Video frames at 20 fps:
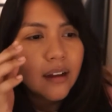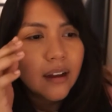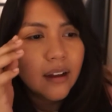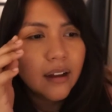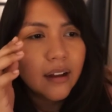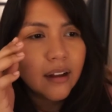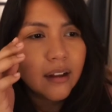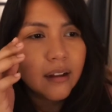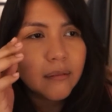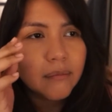
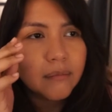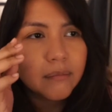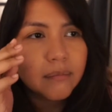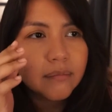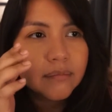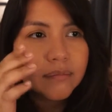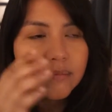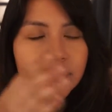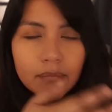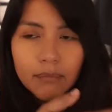Um,
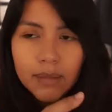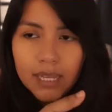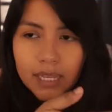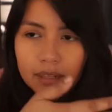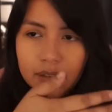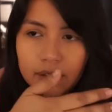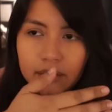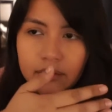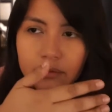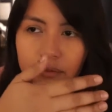
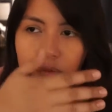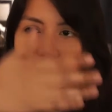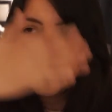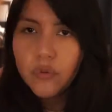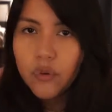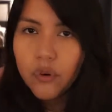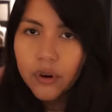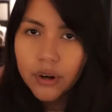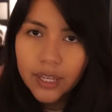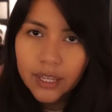my
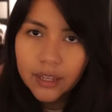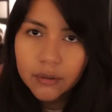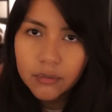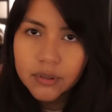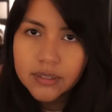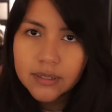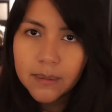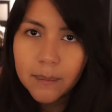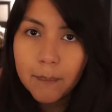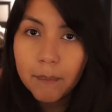forehead
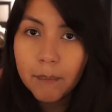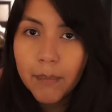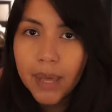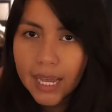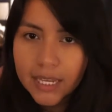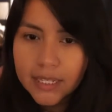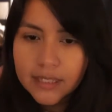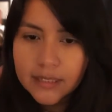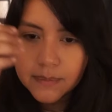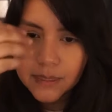was a
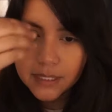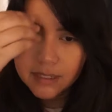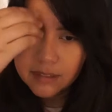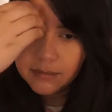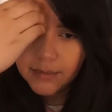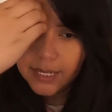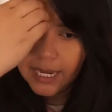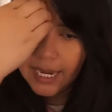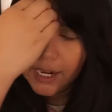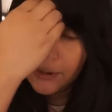mess because
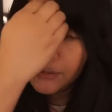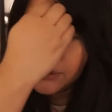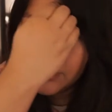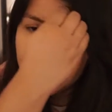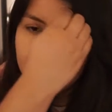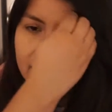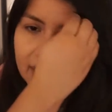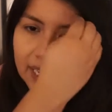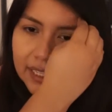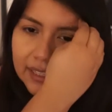my hair was
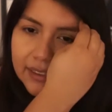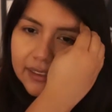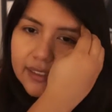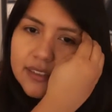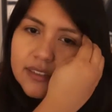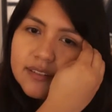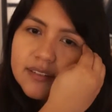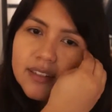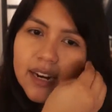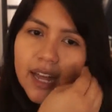like
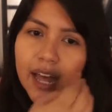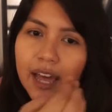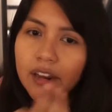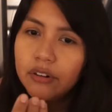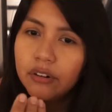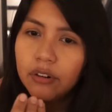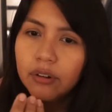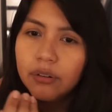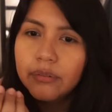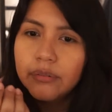this and I
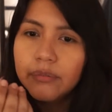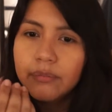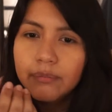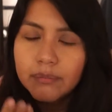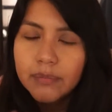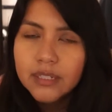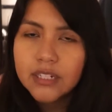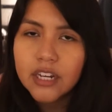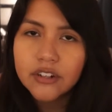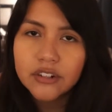don't know.
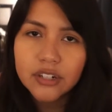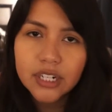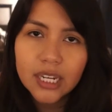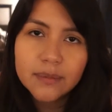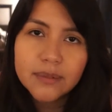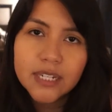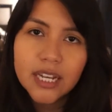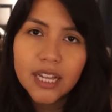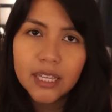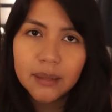My doctor
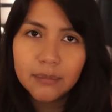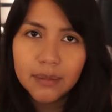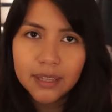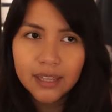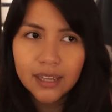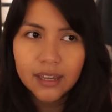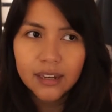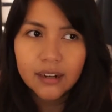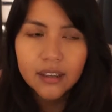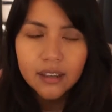kept telling me
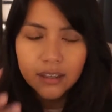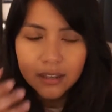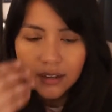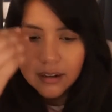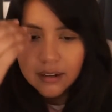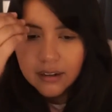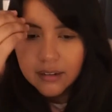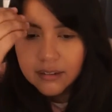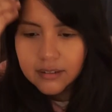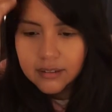that
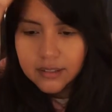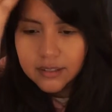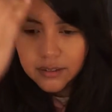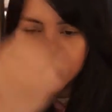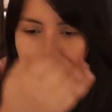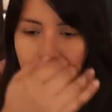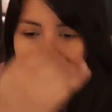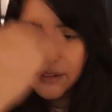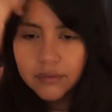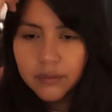the
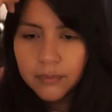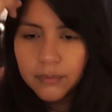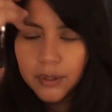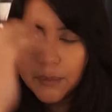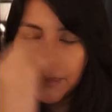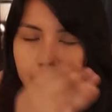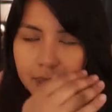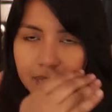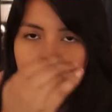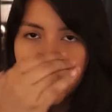sweat from
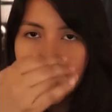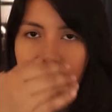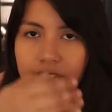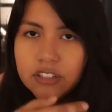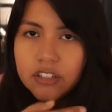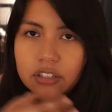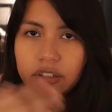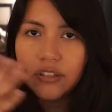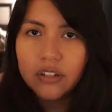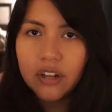your bang
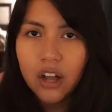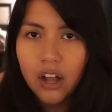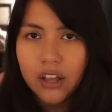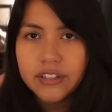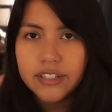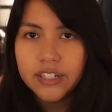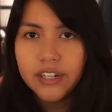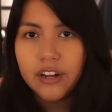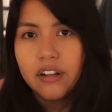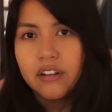is just
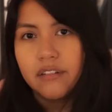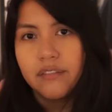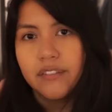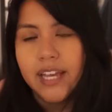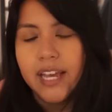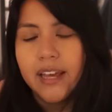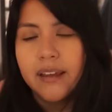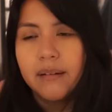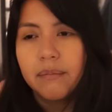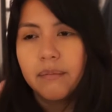causing all of
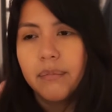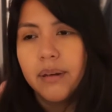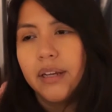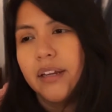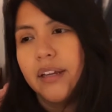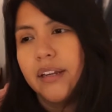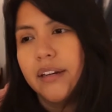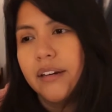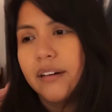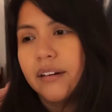that.
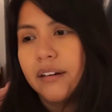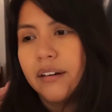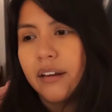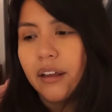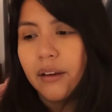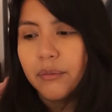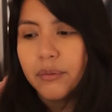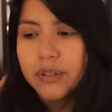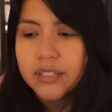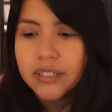But
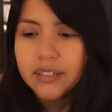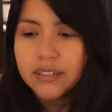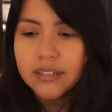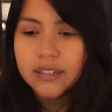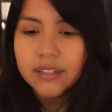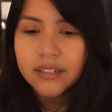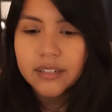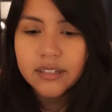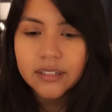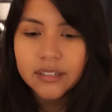I wasn't